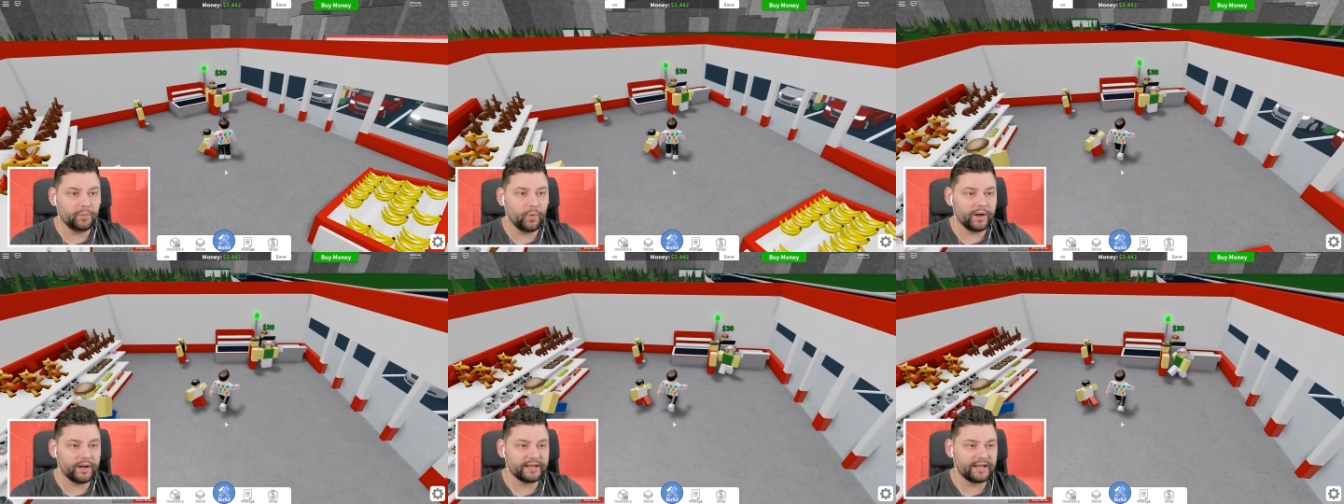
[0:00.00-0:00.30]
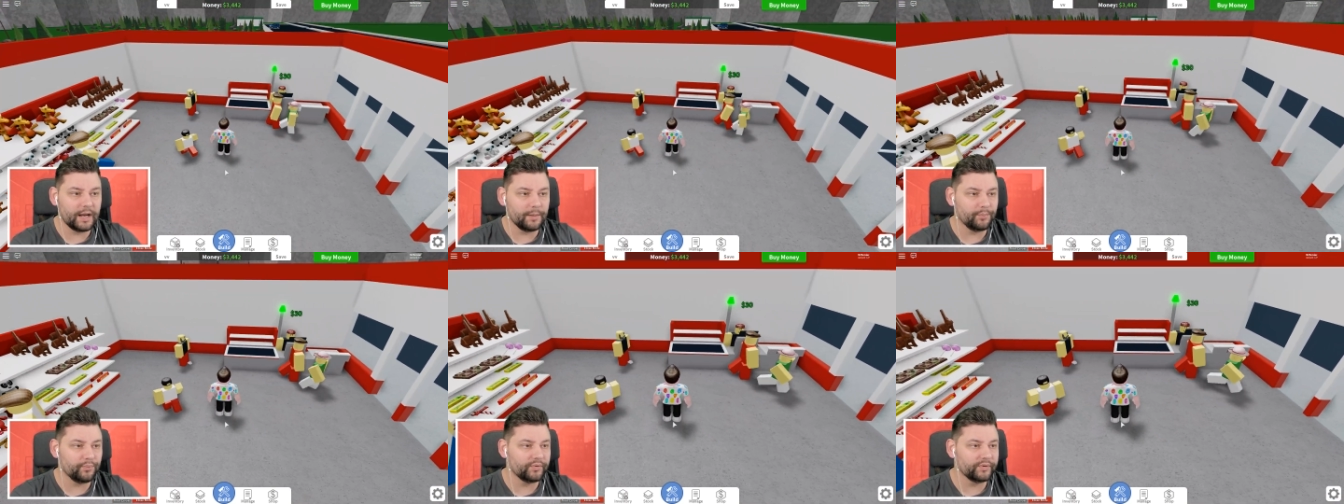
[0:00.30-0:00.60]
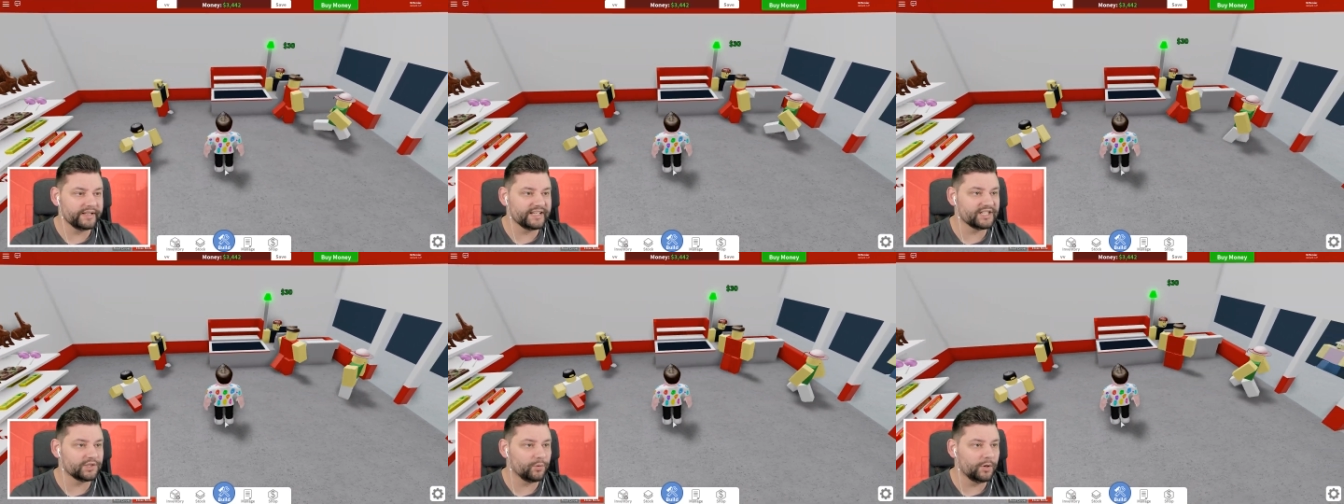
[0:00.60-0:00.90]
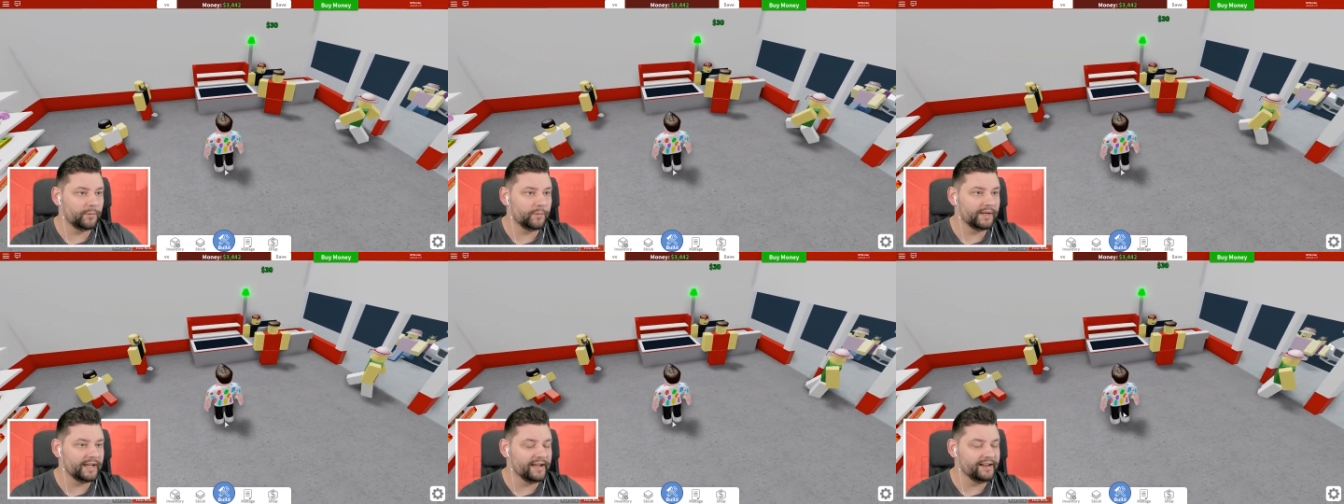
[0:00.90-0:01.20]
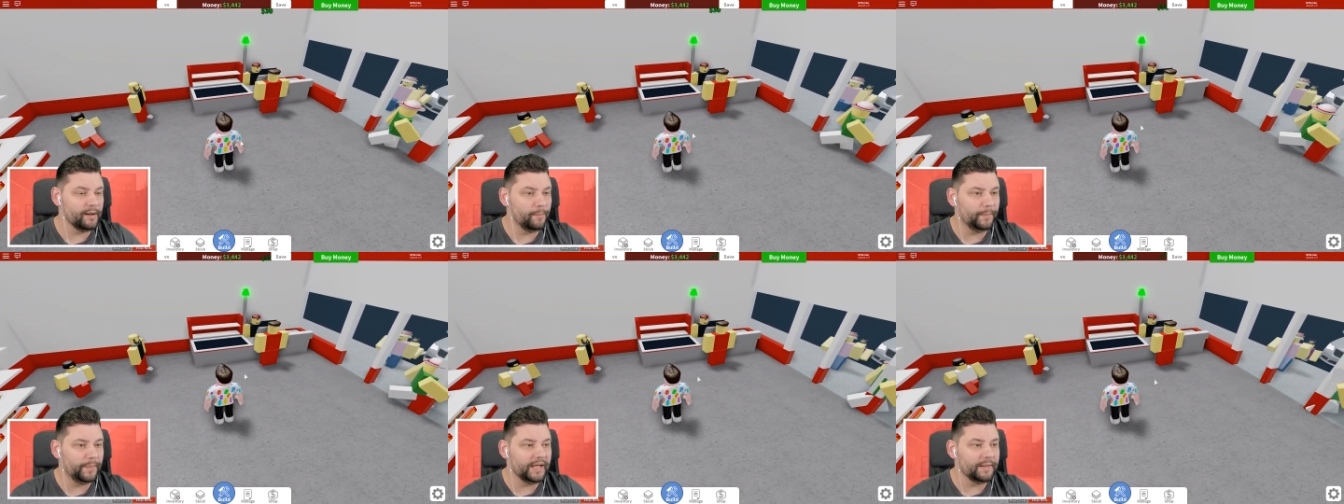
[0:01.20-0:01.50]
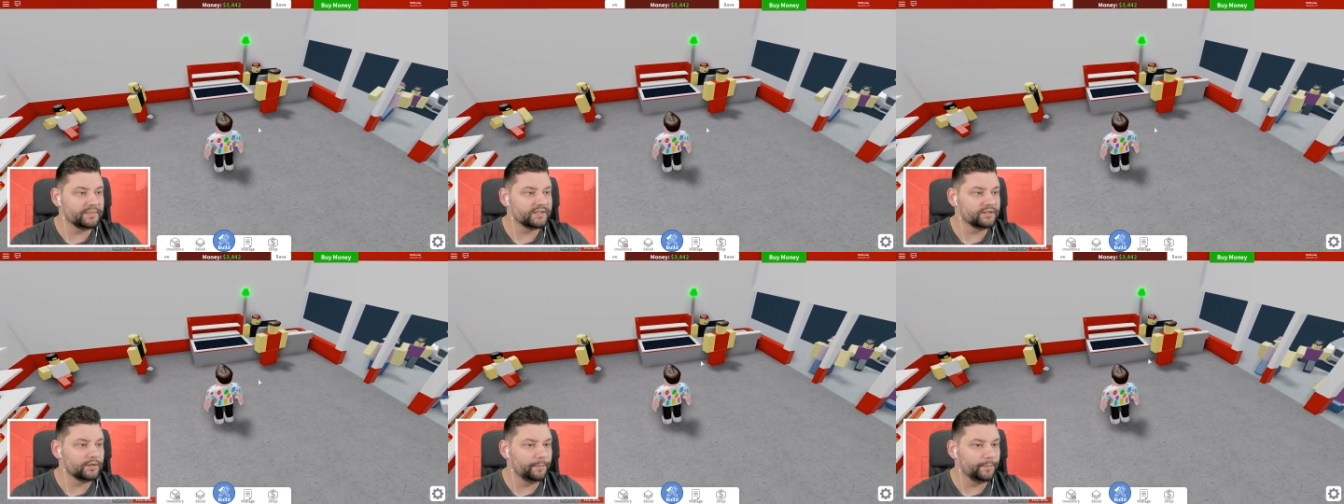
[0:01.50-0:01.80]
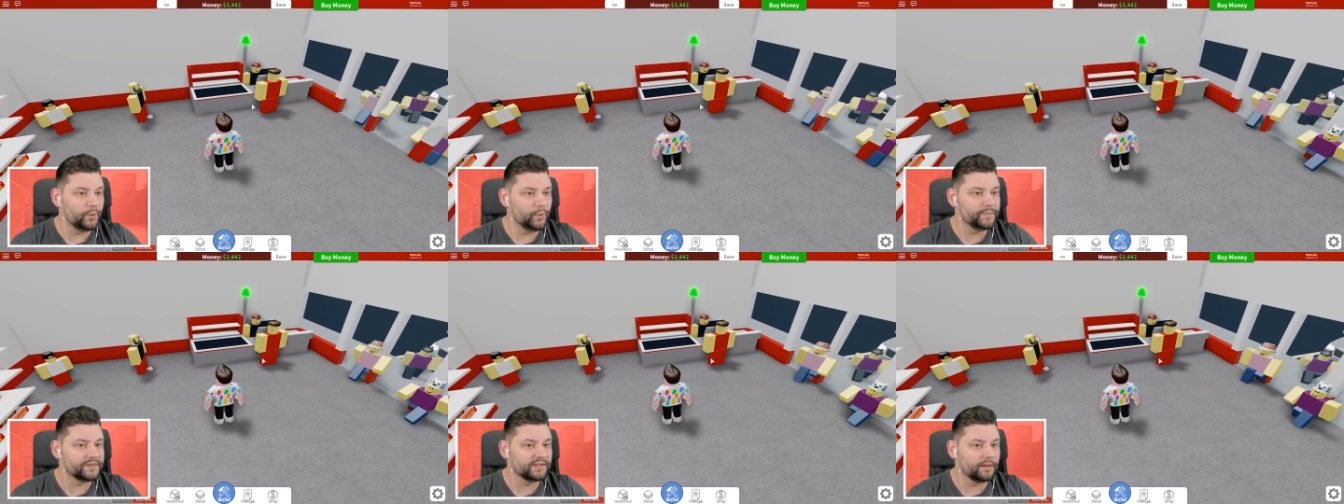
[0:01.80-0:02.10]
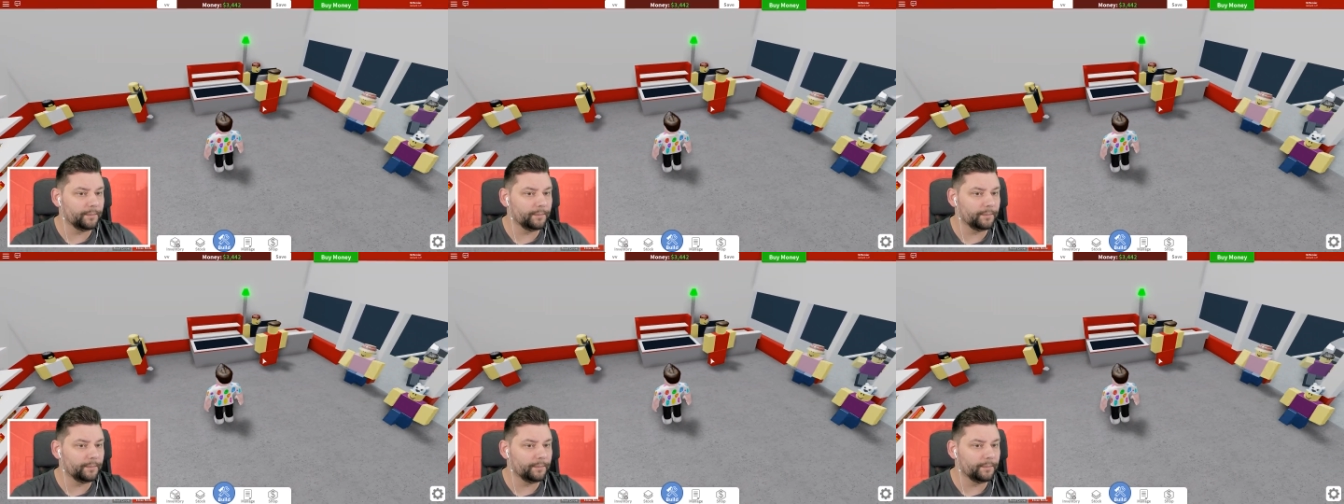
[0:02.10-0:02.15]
to be working out pretty sweet. We're getting the beeps and the boops